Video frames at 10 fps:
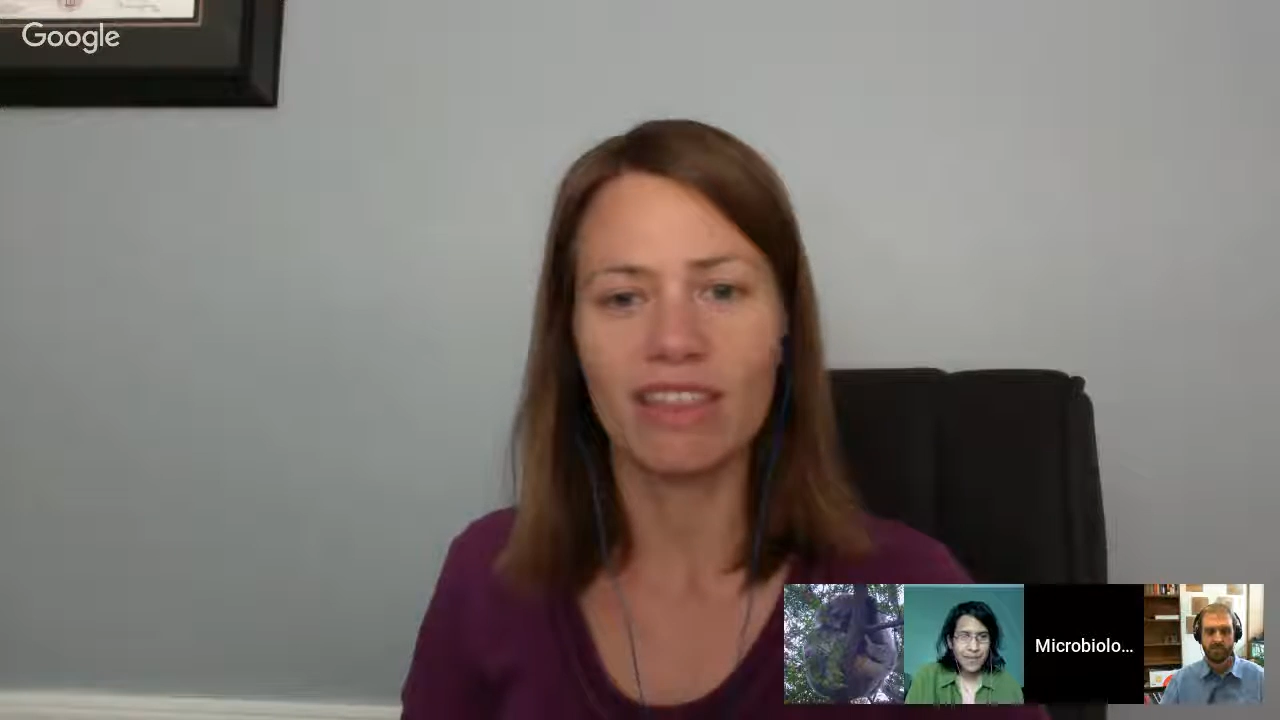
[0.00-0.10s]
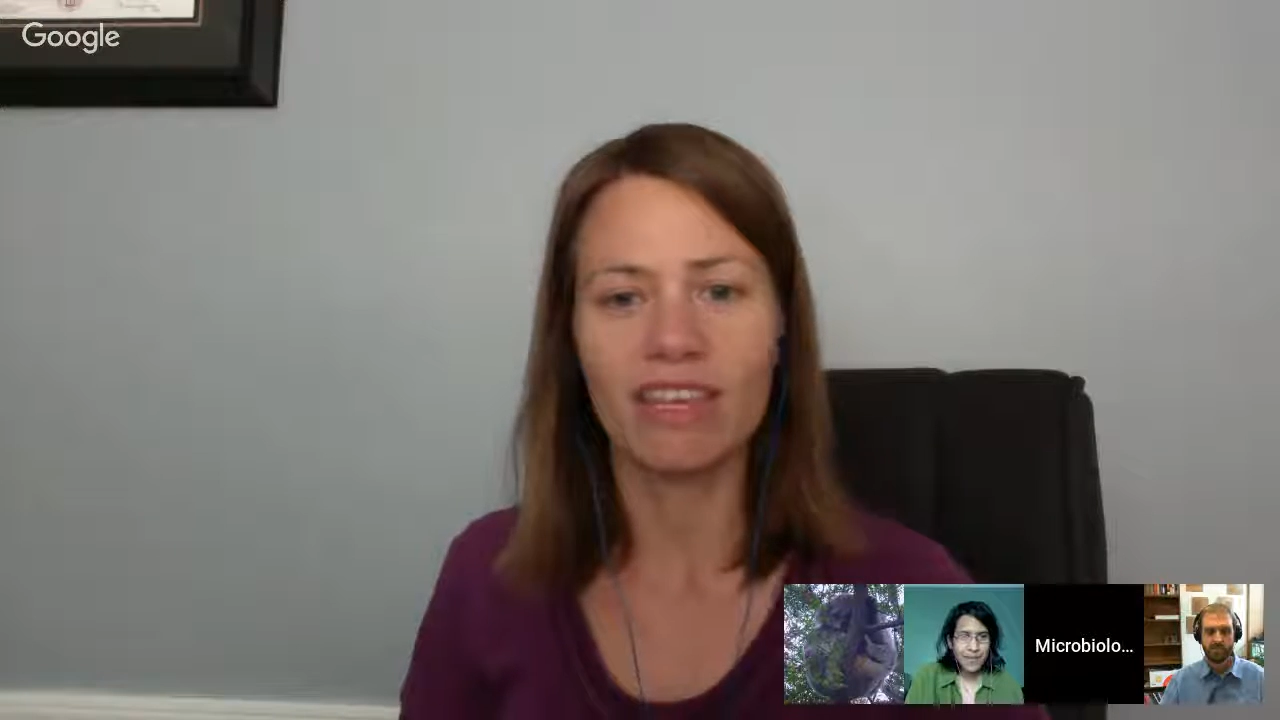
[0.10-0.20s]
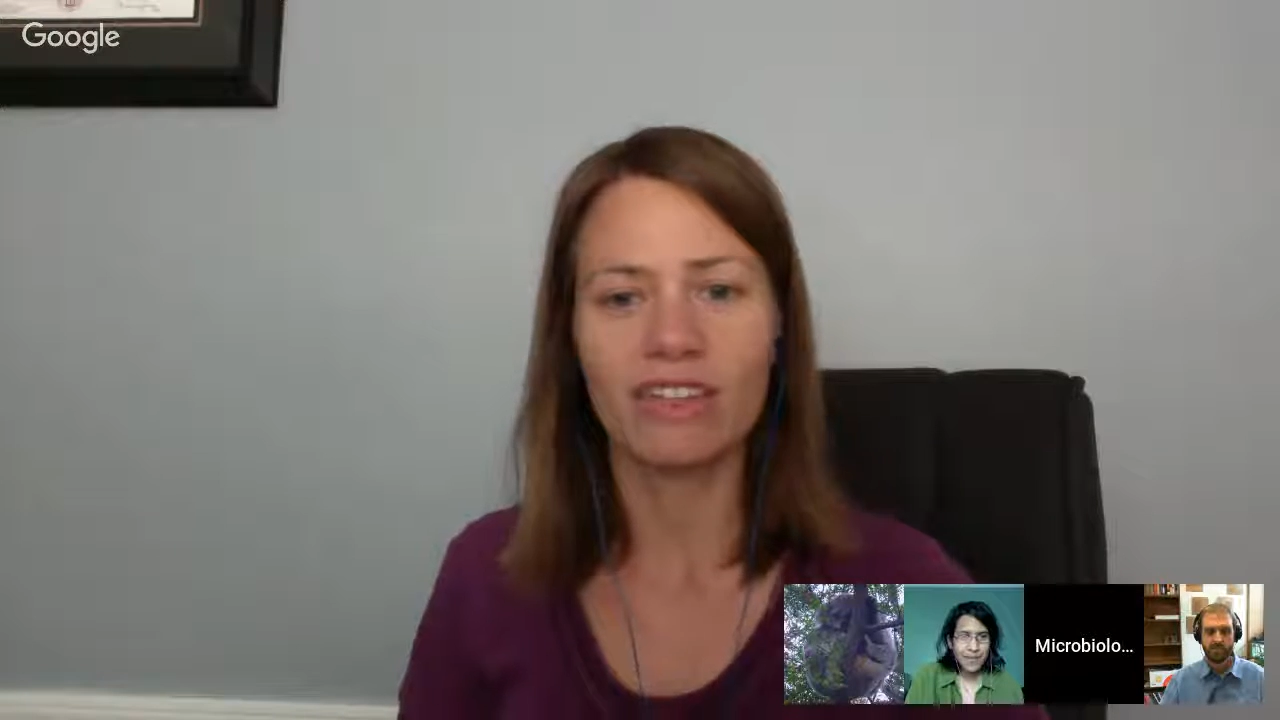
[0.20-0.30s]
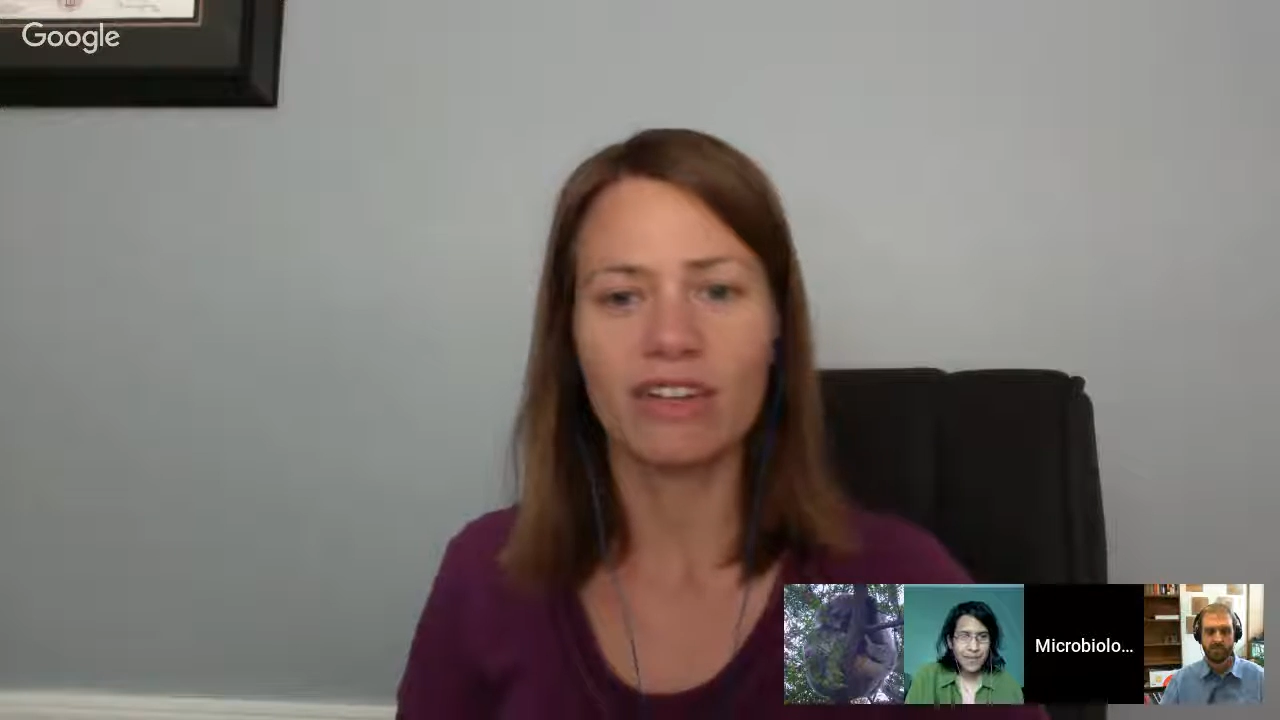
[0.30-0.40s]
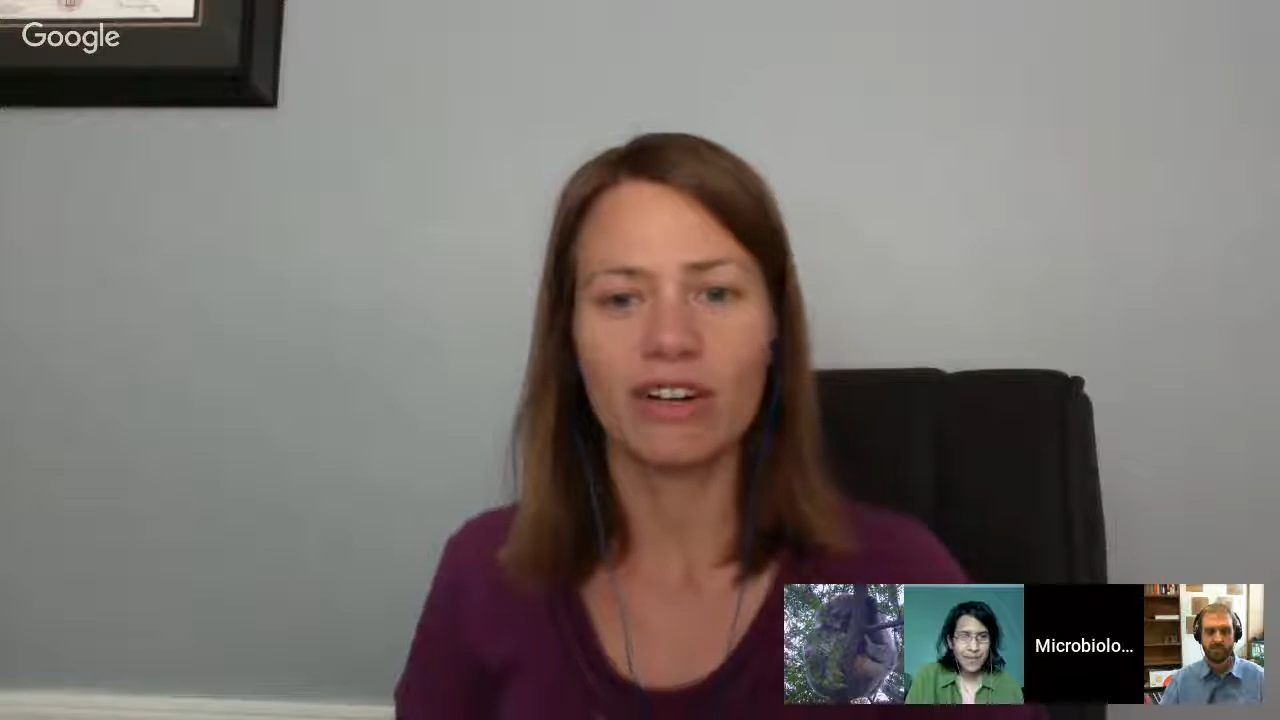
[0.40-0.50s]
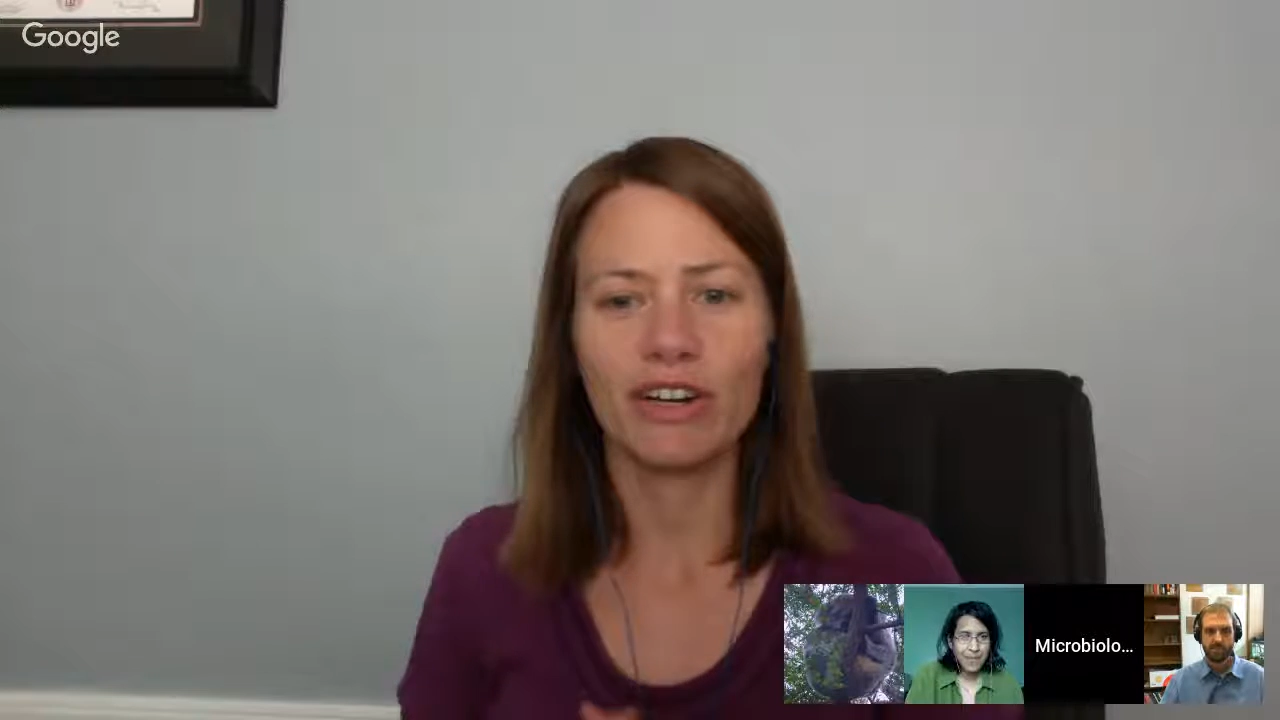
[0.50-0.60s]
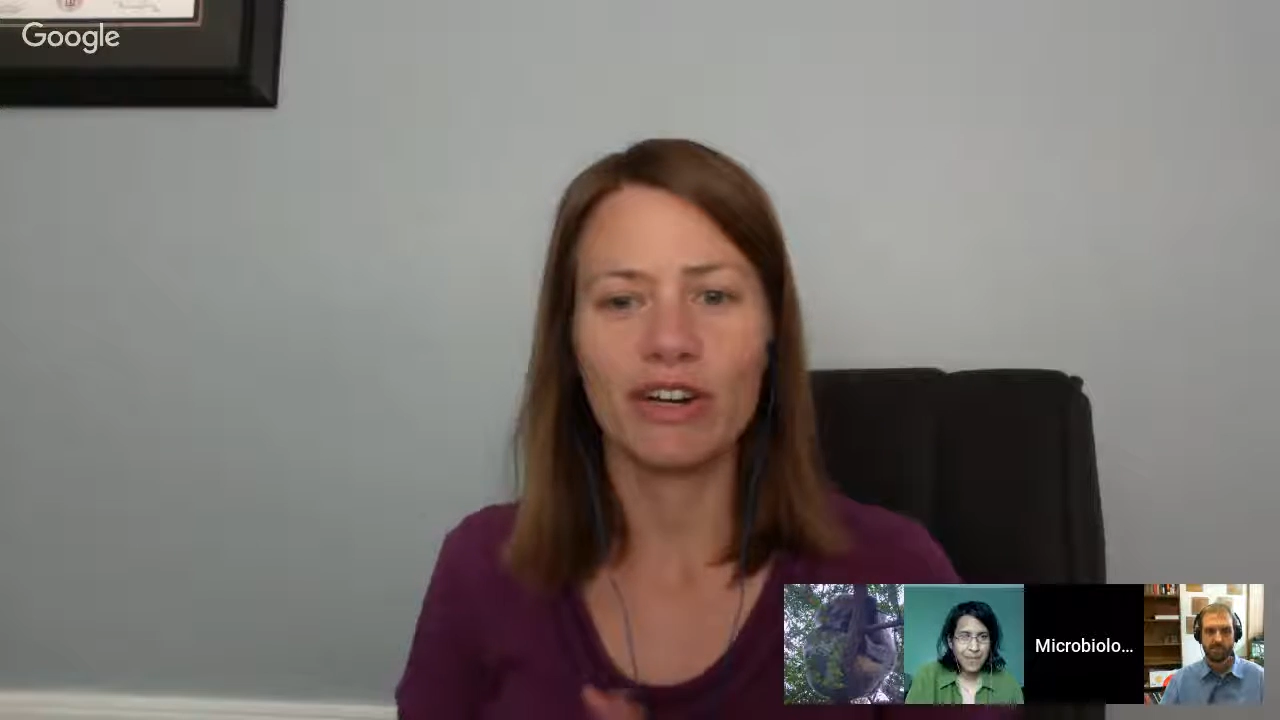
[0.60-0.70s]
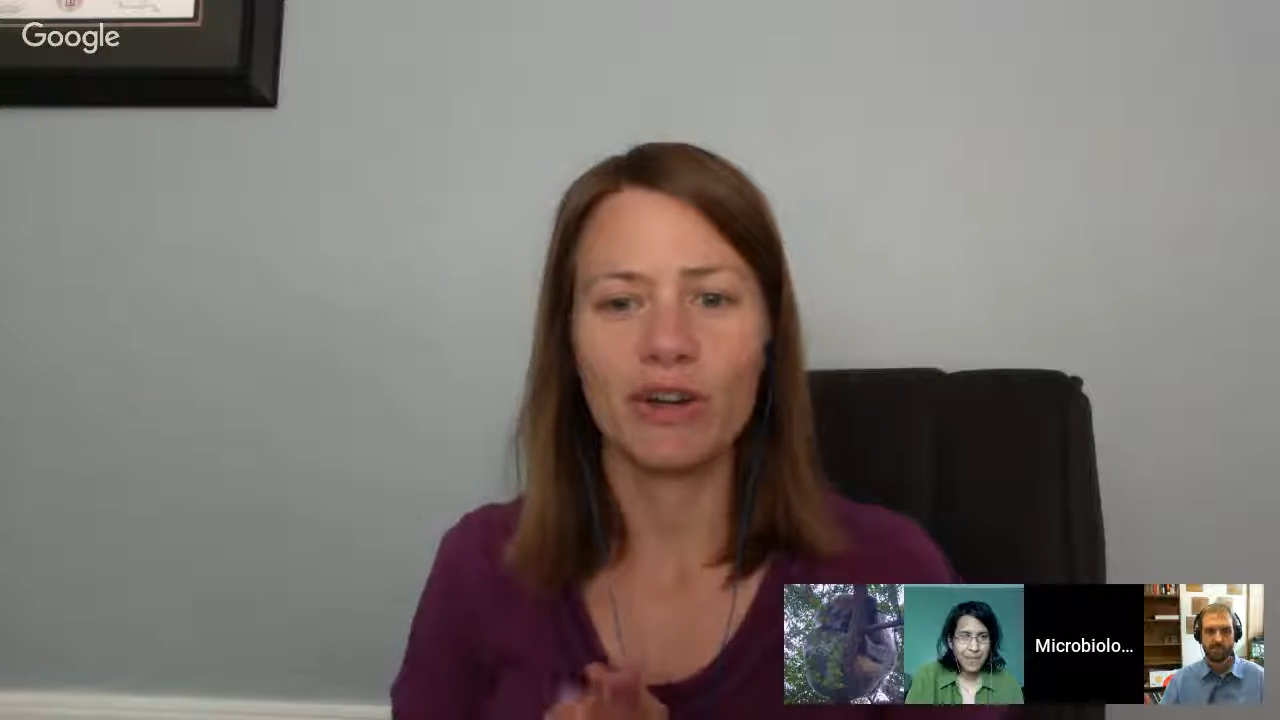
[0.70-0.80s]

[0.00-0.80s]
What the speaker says: then turn it